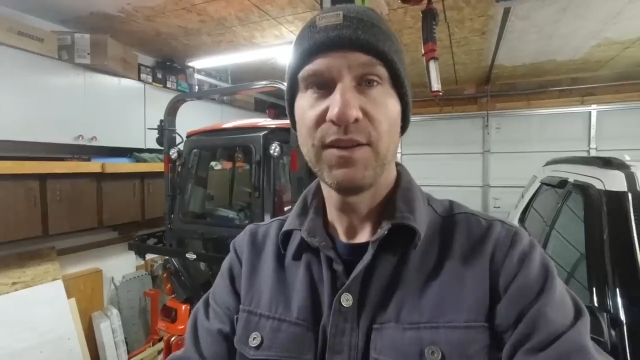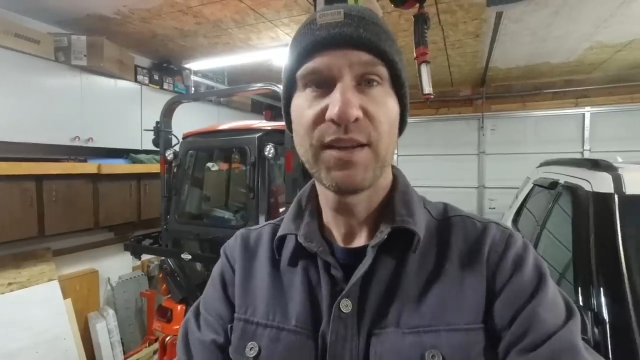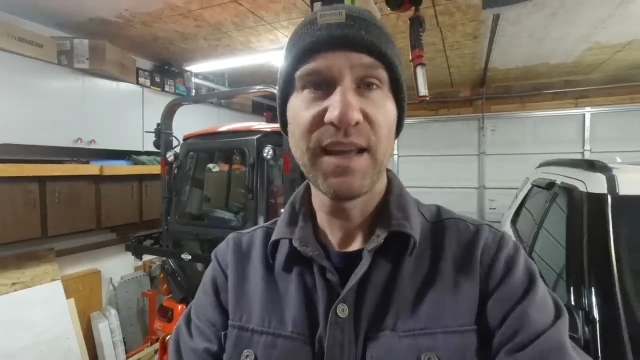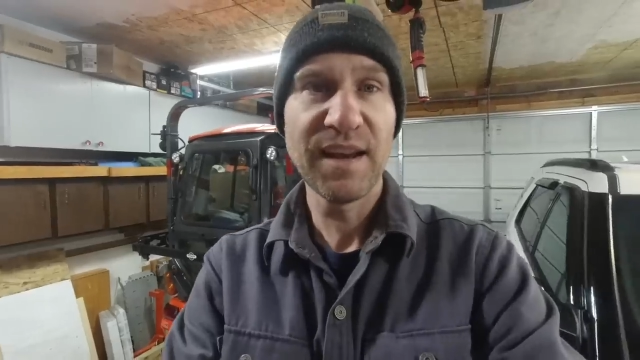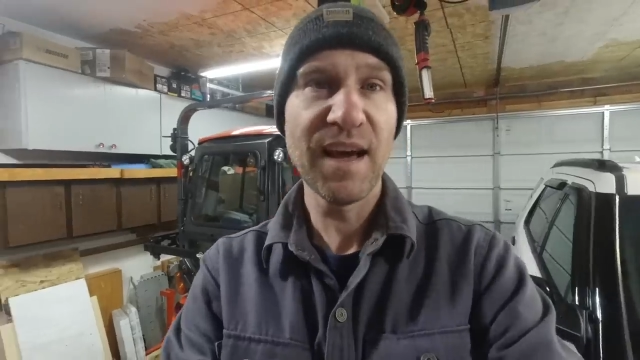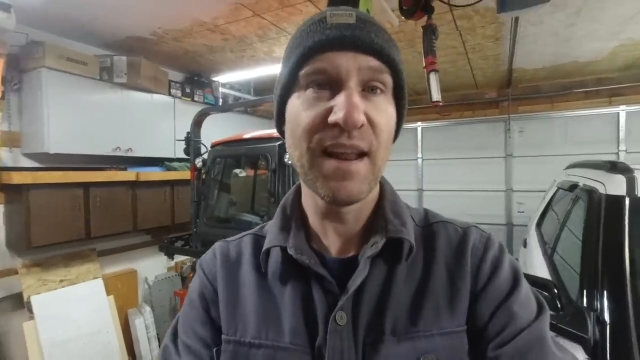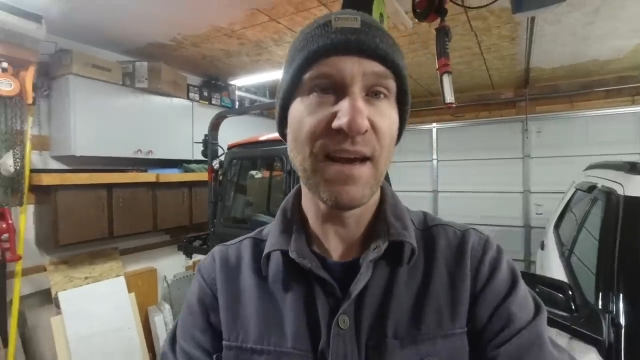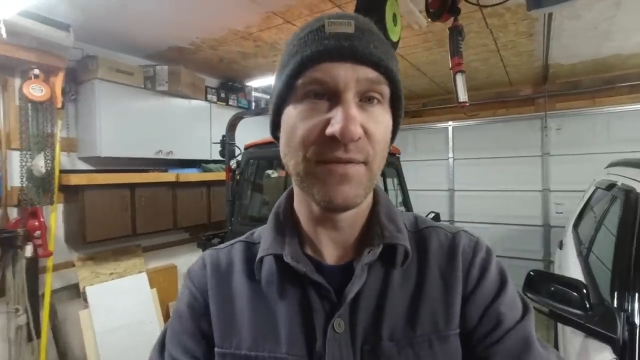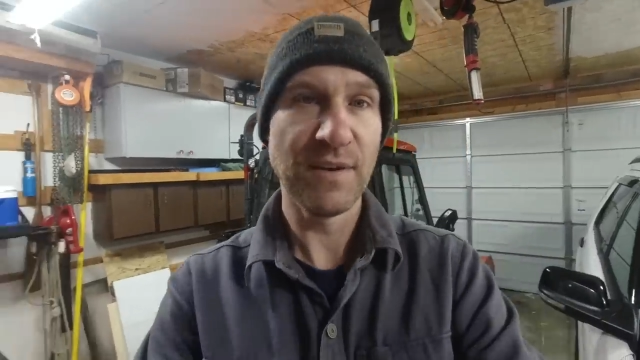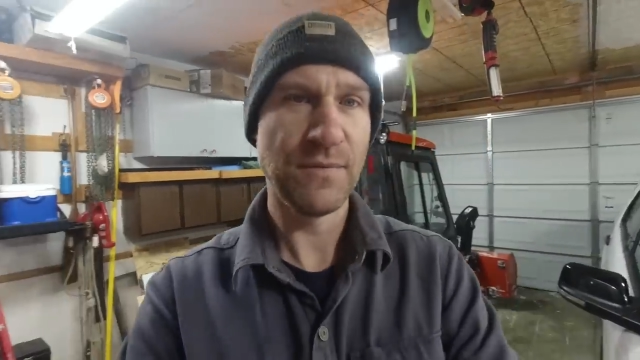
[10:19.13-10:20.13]
You cannot
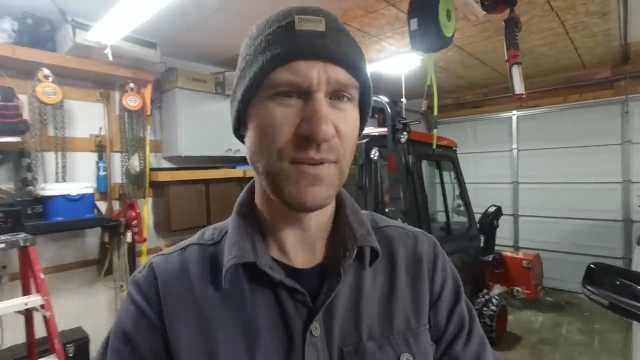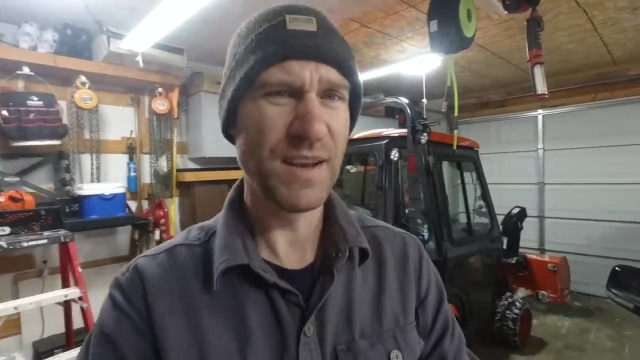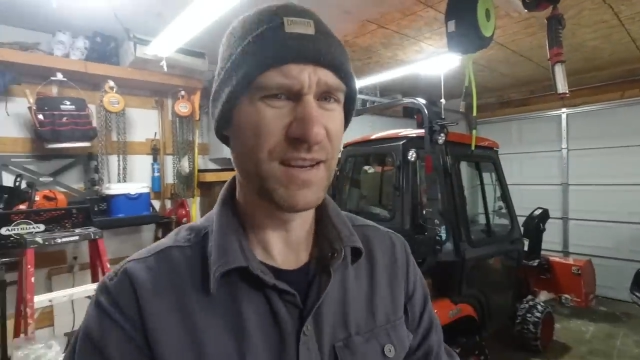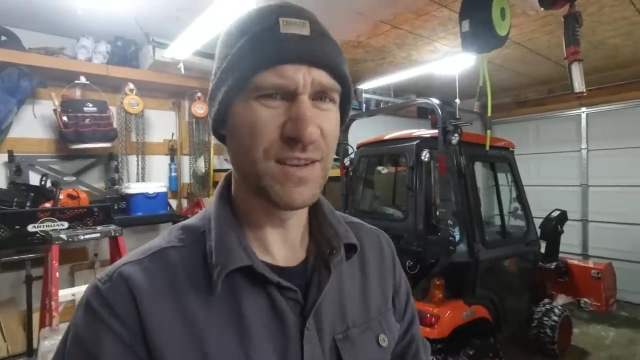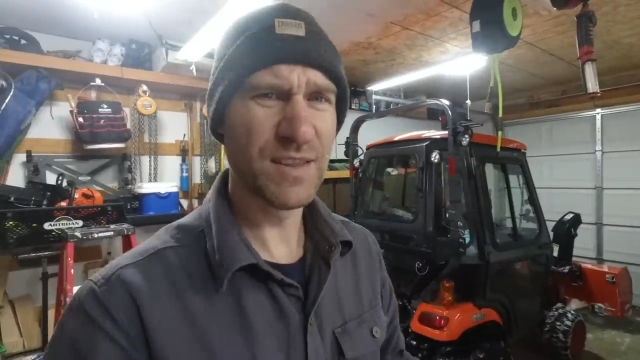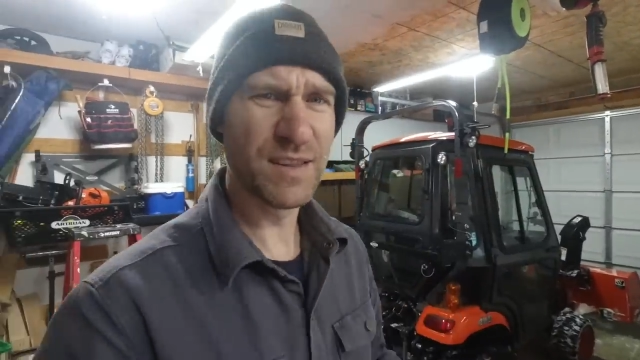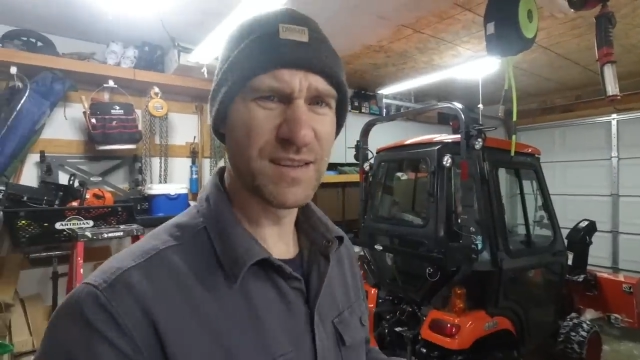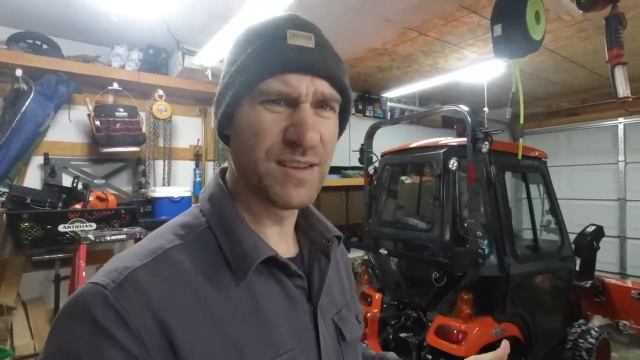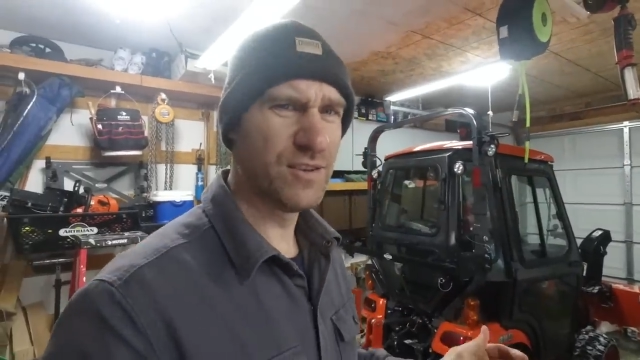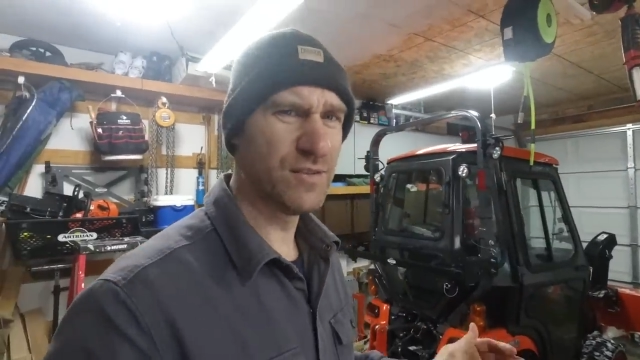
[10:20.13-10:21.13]
have enough light. The